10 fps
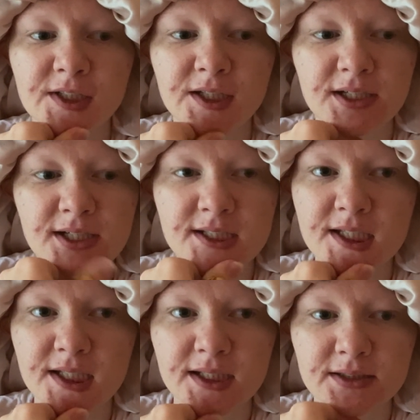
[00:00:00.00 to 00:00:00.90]
it's
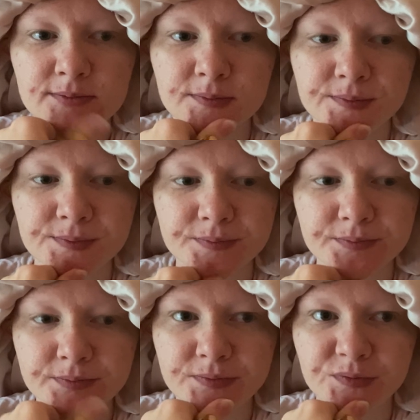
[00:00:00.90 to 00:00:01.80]
like,
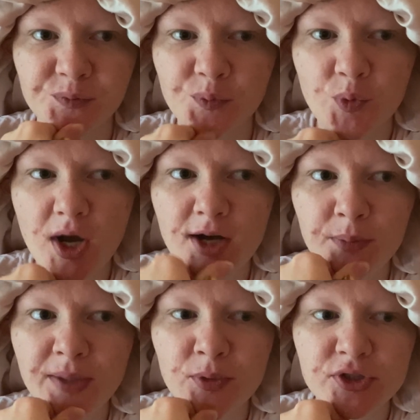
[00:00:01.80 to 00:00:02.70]
while
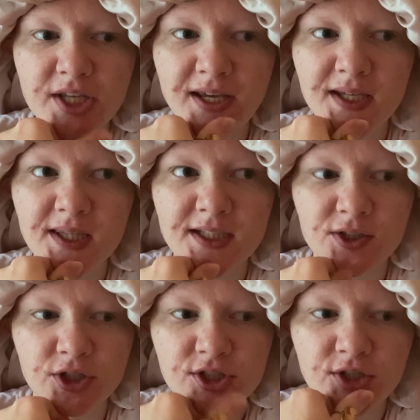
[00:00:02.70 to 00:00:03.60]
people saying they're
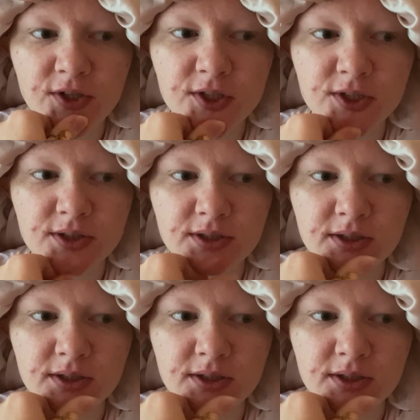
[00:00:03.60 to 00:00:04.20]
concerned,